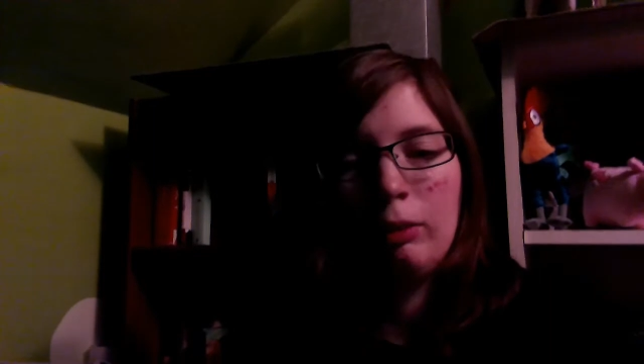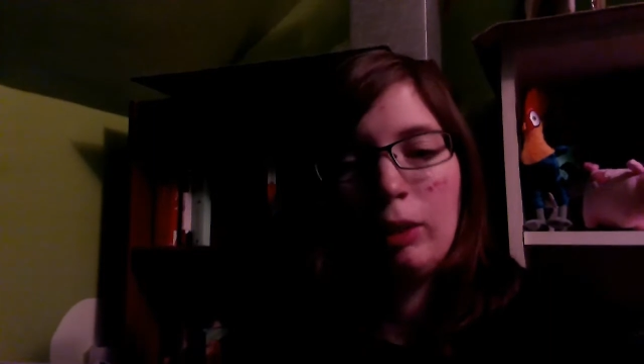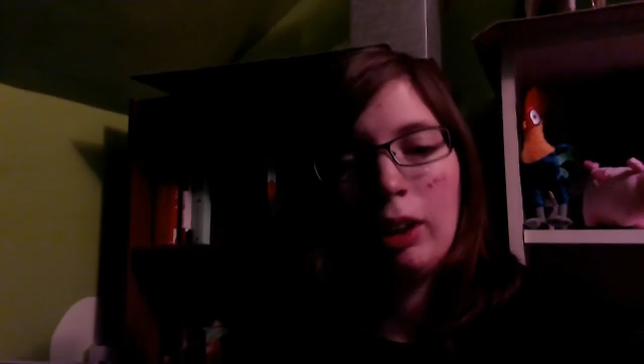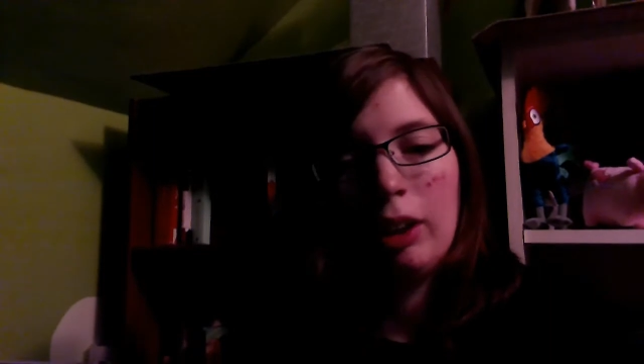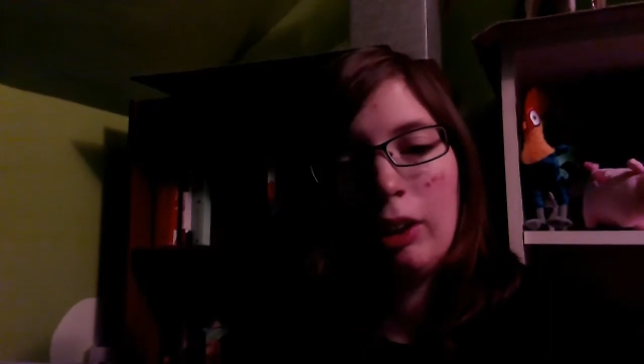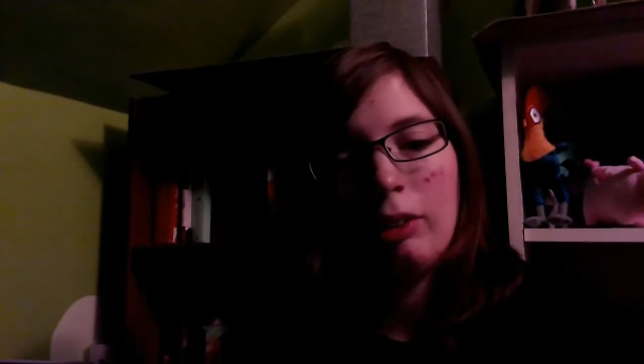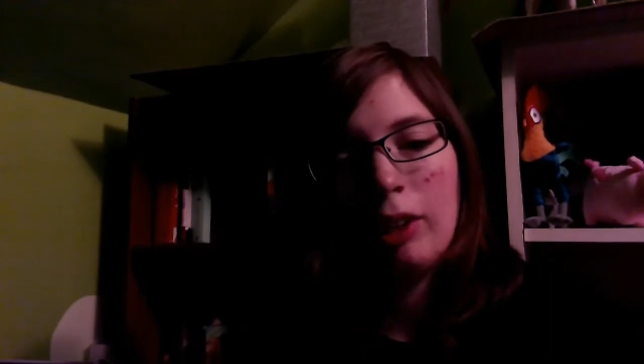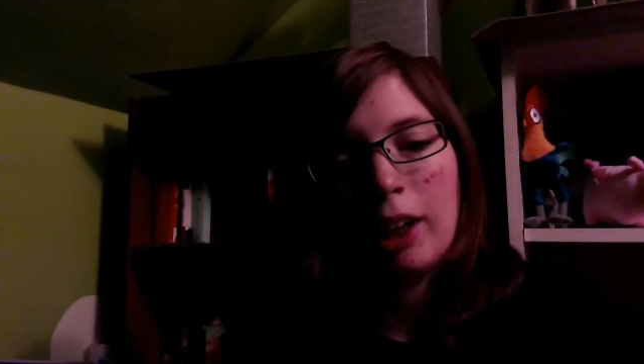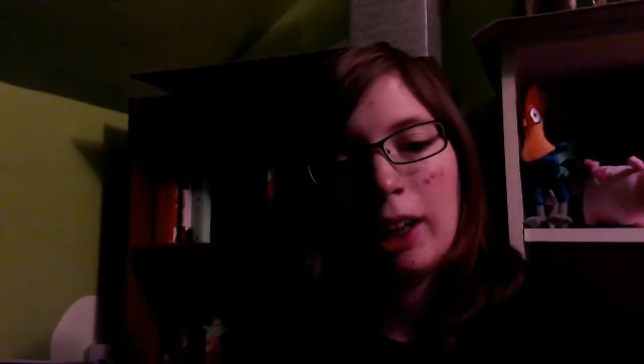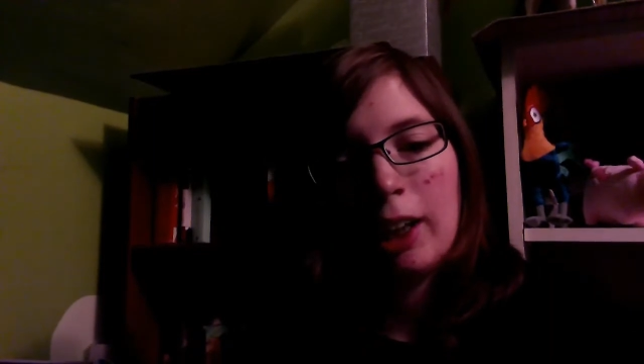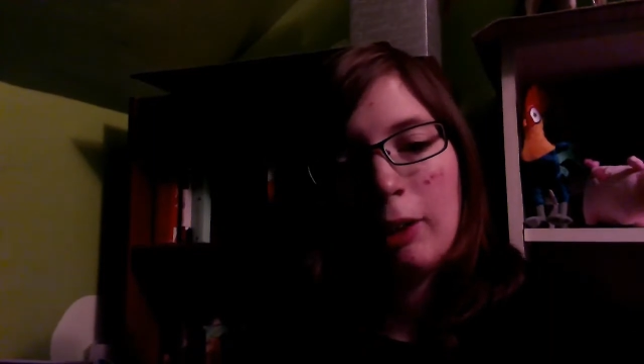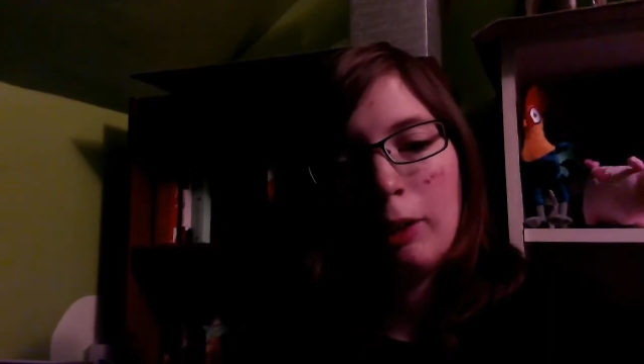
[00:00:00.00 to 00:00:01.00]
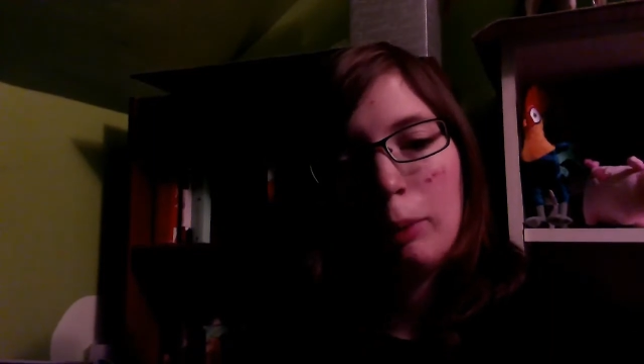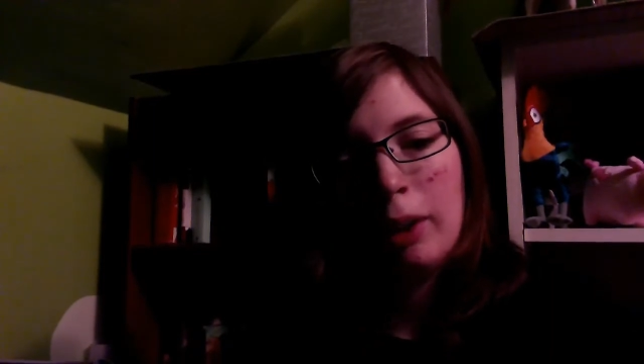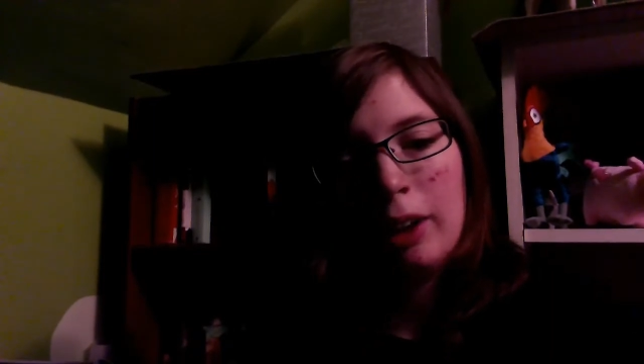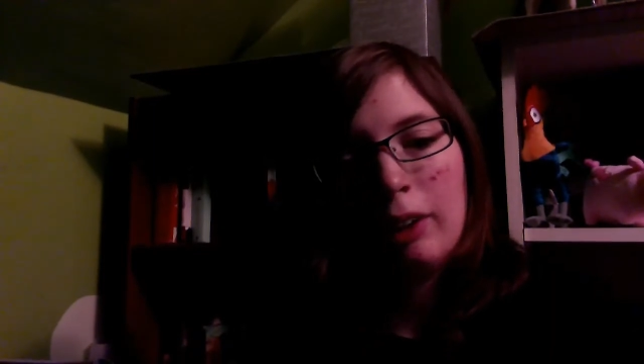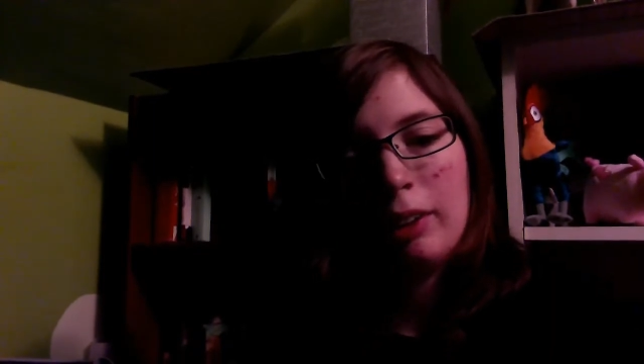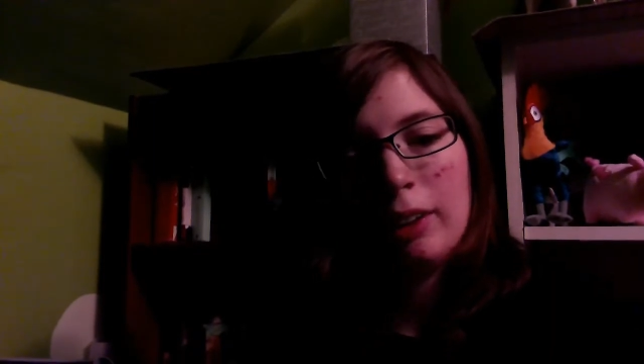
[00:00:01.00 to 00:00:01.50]
Well, okay, her
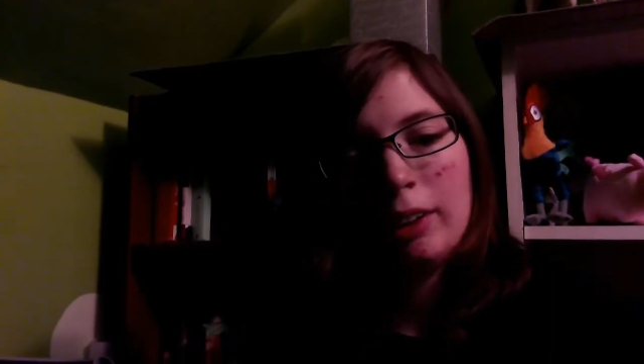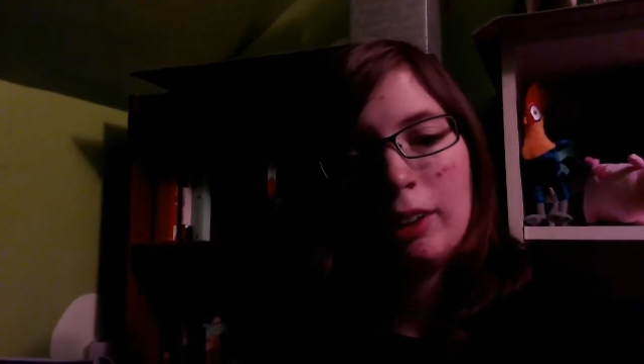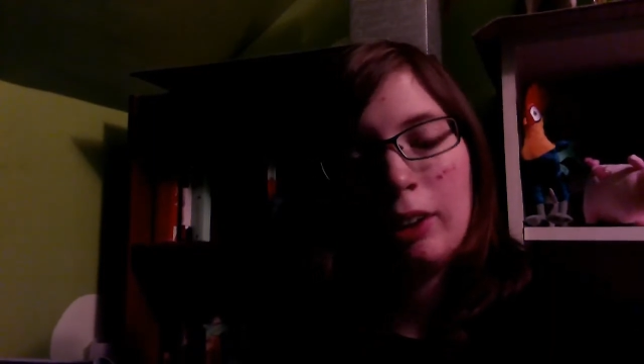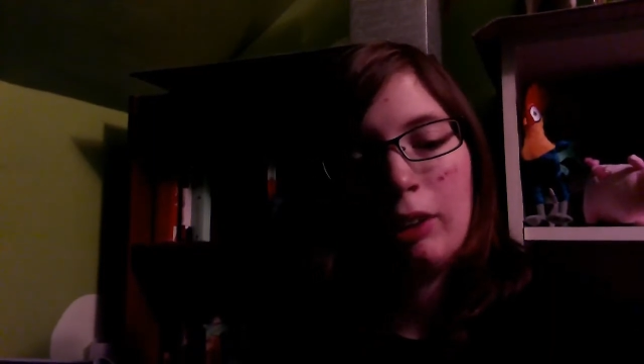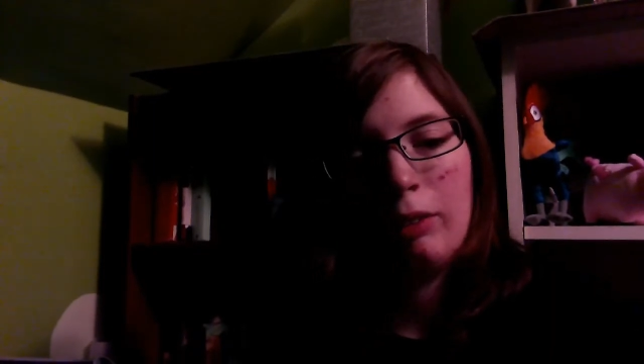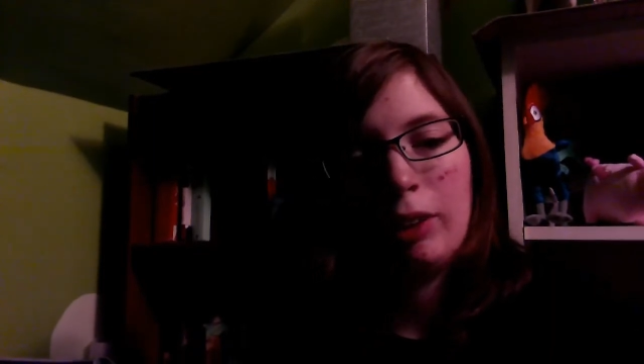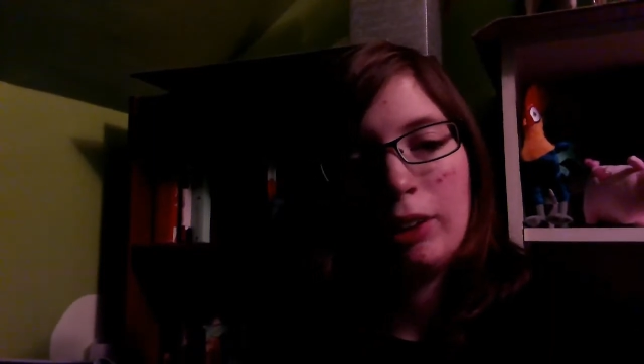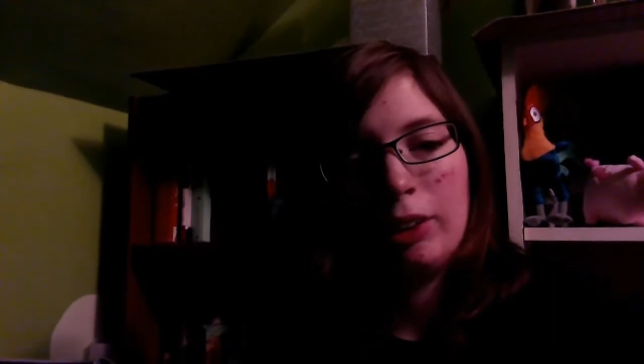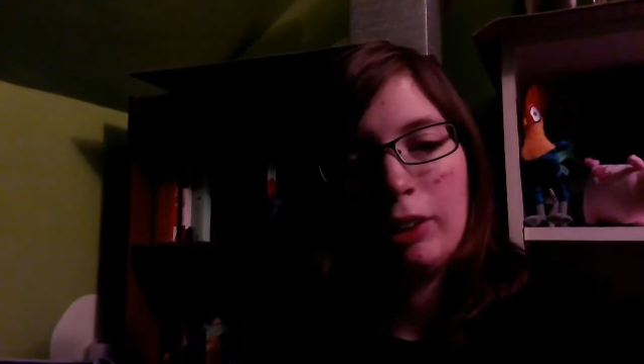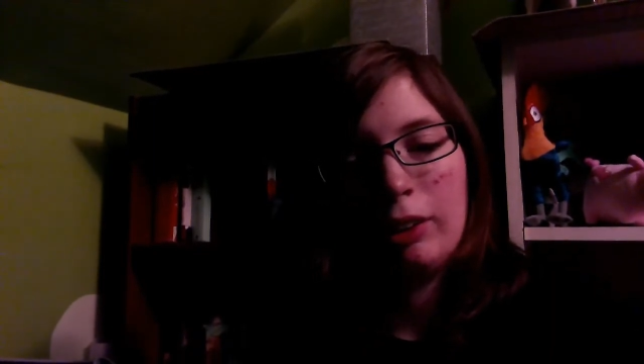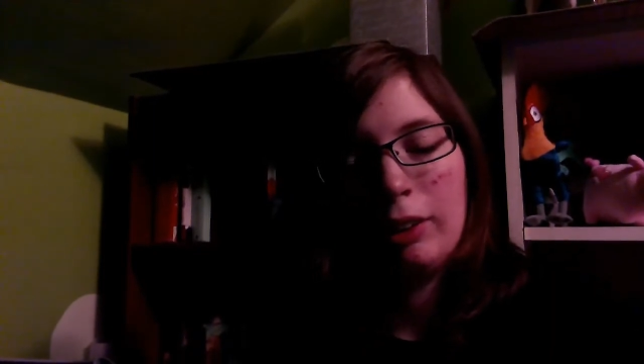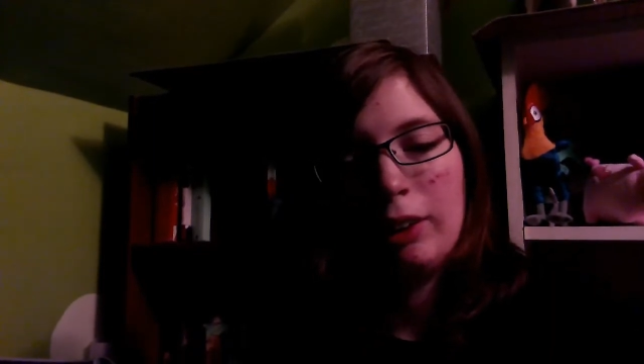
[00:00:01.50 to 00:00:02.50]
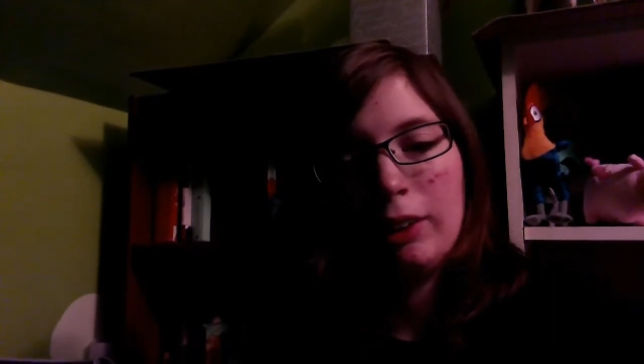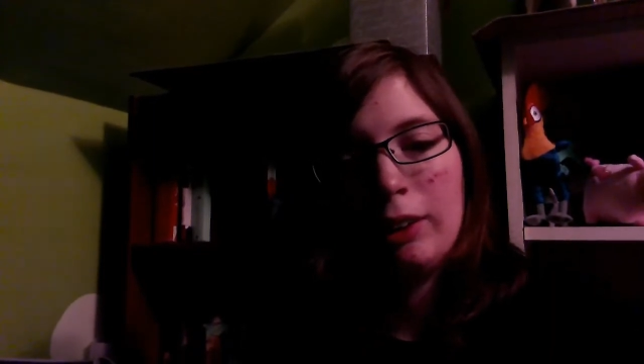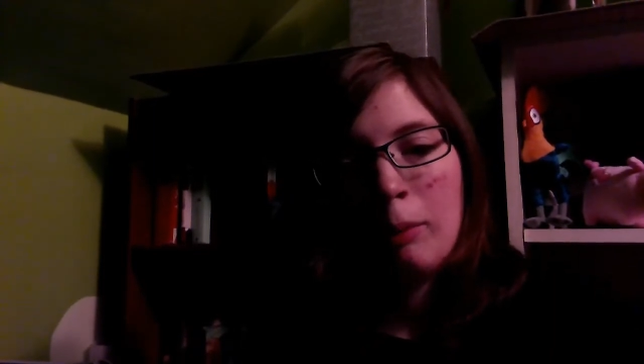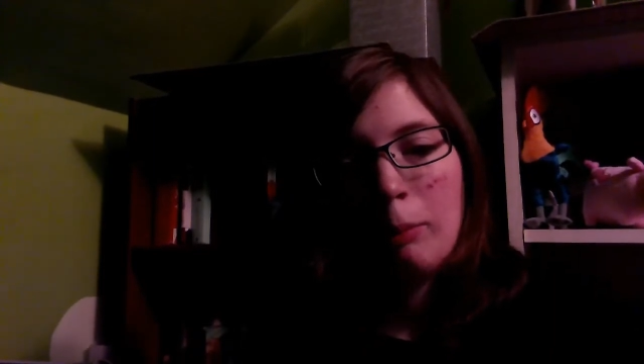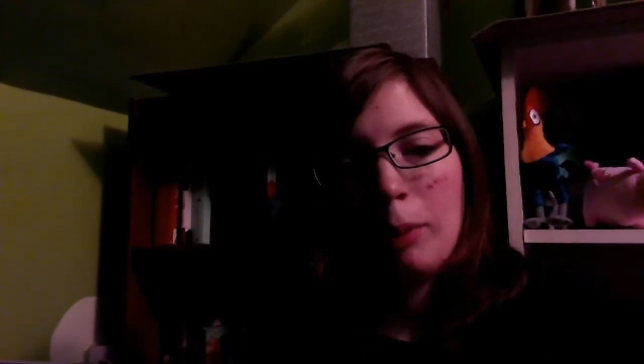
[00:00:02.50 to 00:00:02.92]
parents are veterinarians,